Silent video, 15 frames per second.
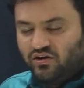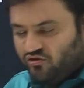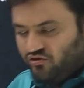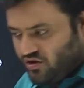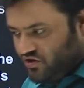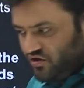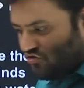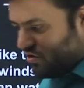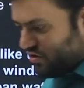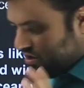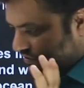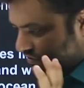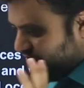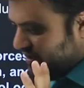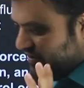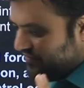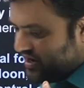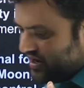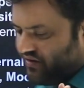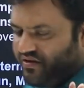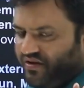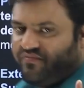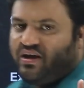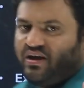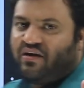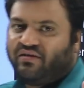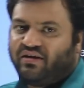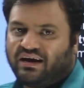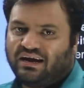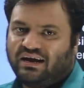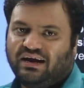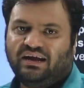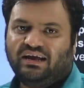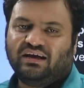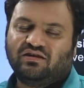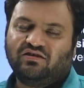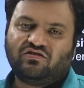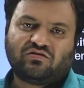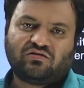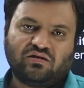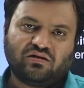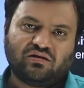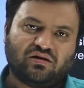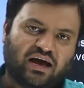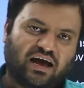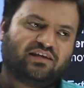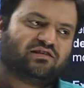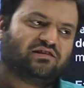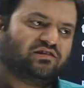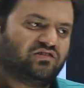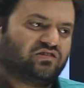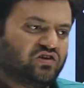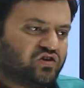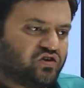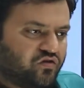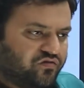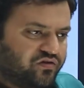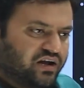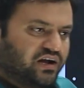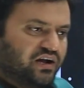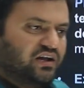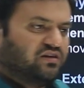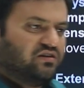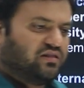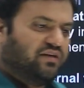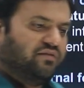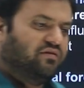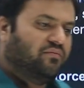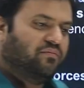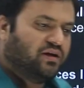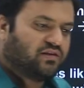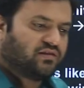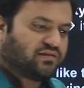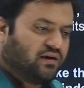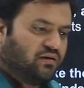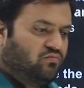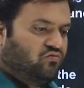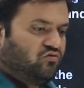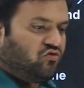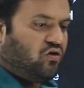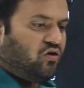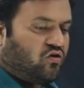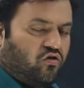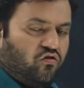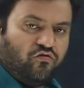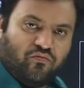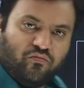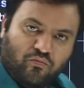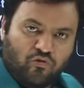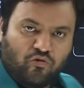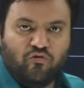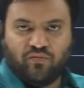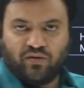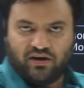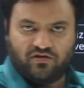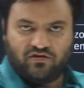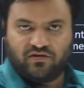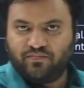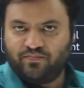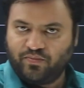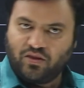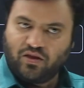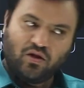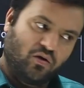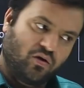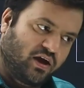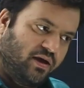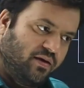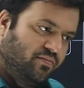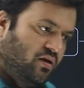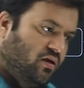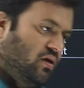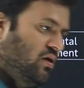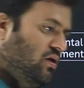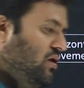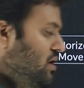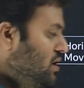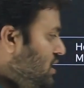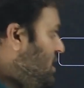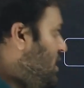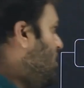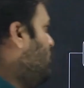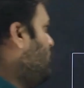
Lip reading: in geography, whenever we have a gradient, as a result of gradient, there will be some sort of movement. Okay. Now,